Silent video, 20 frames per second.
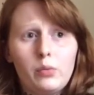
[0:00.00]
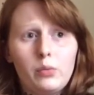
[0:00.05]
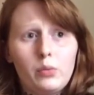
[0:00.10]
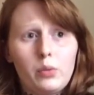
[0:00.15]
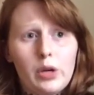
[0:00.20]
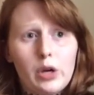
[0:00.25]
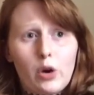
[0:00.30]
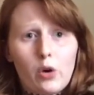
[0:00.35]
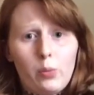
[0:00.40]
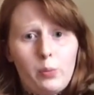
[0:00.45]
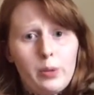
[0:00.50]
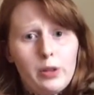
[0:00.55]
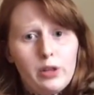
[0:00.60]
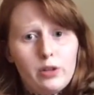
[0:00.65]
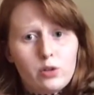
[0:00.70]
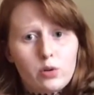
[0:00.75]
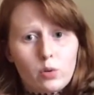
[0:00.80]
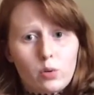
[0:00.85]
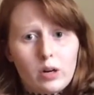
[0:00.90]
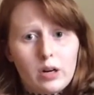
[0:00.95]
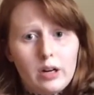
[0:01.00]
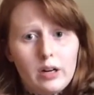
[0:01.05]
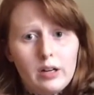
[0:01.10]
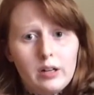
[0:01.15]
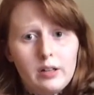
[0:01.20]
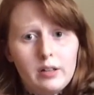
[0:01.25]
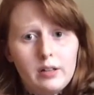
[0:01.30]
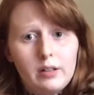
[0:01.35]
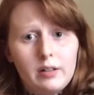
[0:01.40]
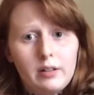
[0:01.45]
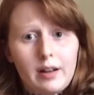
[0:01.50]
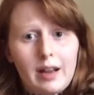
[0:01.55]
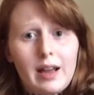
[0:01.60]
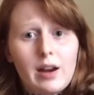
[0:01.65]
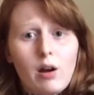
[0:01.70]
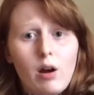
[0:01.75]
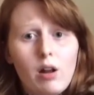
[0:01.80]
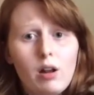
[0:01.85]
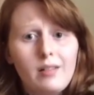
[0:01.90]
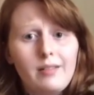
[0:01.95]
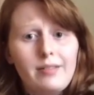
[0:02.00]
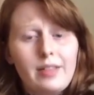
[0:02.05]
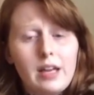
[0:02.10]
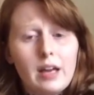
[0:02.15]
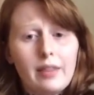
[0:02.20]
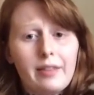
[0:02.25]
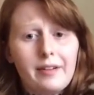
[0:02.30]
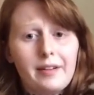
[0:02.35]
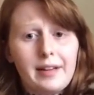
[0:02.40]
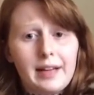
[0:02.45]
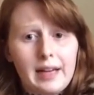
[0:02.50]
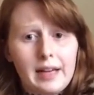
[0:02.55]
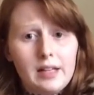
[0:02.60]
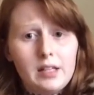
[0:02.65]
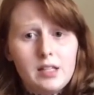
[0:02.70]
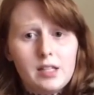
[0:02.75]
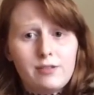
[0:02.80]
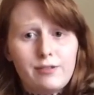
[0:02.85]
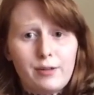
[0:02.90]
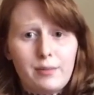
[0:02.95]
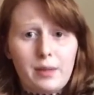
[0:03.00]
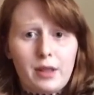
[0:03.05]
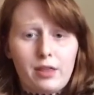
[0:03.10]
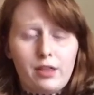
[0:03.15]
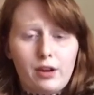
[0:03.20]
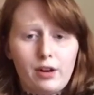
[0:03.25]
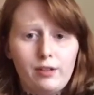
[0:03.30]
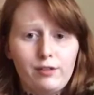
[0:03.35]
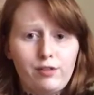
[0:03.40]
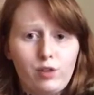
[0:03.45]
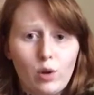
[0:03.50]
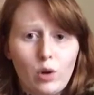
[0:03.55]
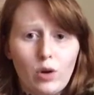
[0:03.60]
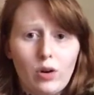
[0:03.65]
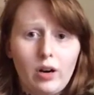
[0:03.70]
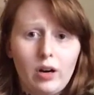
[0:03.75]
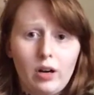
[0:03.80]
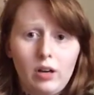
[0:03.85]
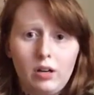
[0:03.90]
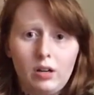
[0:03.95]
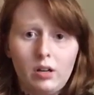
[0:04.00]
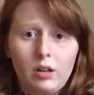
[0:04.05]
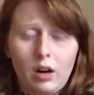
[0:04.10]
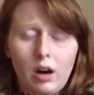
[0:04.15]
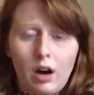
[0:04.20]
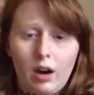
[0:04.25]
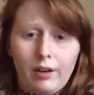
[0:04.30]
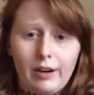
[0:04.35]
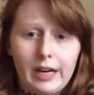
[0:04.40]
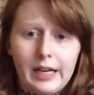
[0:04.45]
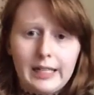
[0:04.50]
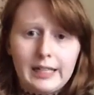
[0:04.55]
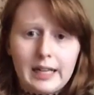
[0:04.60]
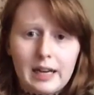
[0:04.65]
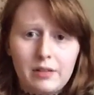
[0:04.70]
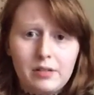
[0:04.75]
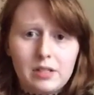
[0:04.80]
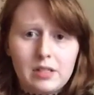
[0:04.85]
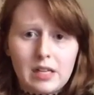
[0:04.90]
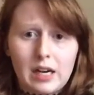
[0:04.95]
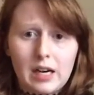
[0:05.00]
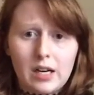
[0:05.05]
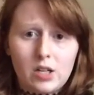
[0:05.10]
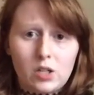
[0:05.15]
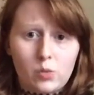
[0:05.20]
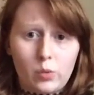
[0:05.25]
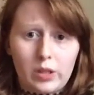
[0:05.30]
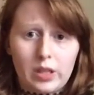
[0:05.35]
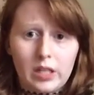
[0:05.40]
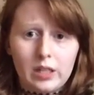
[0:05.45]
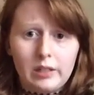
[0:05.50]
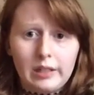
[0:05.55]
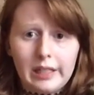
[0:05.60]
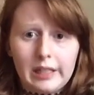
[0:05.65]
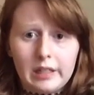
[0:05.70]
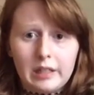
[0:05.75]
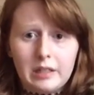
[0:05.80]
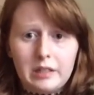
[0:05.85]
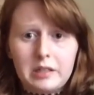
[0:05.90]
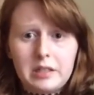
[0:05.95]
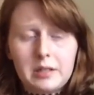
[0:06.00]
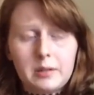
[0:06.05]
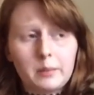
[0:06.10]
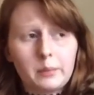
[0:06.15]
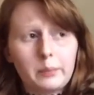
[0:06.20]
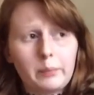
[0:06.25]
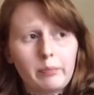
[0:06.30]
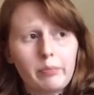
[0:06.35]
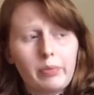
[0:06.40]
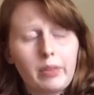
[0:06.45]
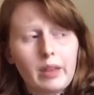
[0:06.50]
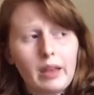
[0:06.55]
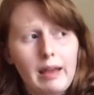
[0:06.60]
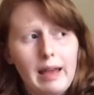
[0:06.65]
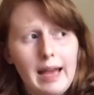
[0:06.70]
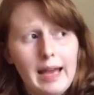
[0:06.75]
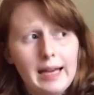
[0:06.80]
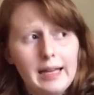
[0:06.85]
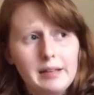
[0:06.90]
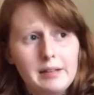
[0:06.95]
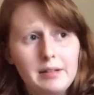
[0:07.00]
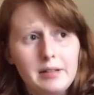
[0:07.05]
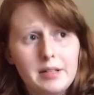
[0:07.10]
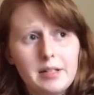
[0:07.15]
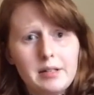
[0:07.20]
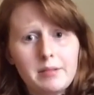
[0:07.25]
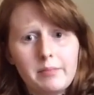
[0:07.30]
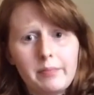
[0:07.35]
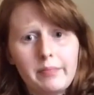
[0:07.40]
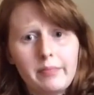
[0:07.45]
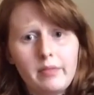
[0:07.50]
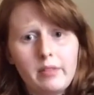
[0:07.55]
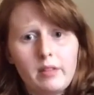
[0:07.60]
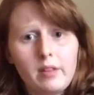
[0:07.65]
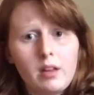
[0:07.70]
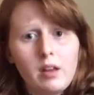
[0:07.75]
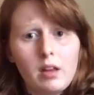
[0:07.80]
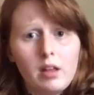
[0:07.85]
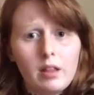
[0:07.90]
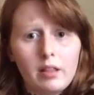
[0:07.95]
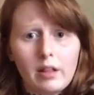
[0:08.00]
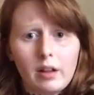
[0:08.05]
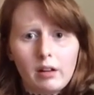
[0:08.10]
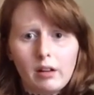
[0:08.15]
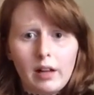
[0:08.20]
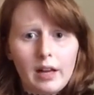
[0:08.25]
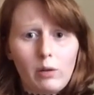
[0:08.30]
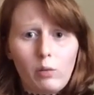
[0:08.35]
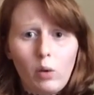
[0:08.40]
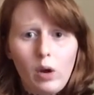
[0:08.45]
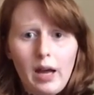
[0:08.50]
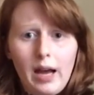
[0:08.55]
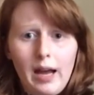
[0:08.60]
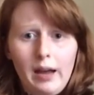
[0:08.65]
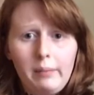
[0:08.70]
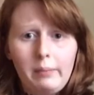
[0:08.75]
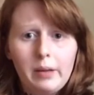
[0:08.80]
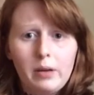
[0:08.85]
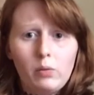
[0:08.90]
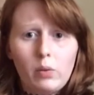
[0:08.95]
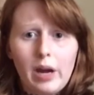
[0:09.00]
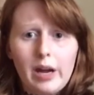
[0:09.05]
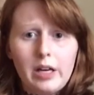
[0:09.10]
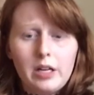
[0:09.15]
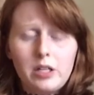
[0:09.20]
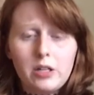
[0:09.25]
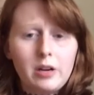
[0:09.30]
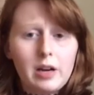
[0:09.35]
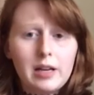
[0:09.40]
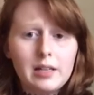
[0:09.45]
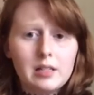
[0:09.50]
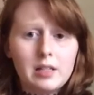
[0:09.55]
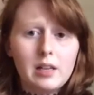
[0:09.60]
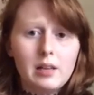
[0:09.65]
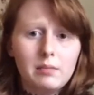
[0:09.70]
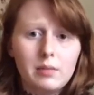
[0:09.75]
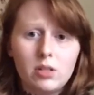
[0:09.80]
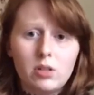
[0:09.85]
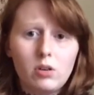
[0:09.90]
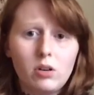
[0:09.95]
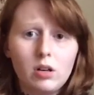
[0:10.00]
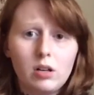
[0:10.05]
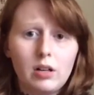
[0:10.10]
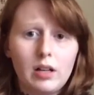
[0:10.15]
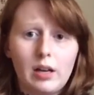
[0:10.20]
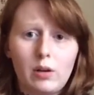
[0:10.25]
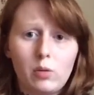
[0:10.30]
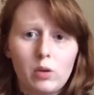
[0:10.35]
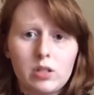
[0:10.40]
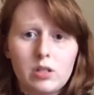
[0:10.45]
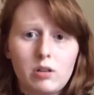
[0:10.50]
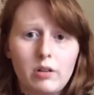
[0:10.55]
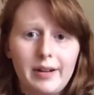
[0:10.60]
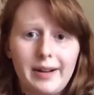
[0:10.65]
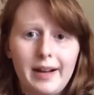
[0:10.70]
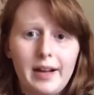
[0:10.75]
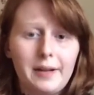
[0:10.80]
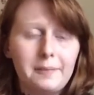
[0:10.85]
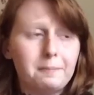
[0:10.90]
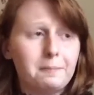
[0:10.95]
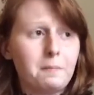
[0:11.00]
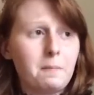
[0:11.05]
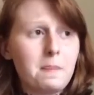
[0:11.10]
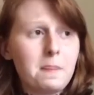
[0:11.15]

We open the door, and all of the other kids from the 3rd floor are running downstairs with their leaders, and they're like, what happened? Why did you guys slam the door? Like, what's going on?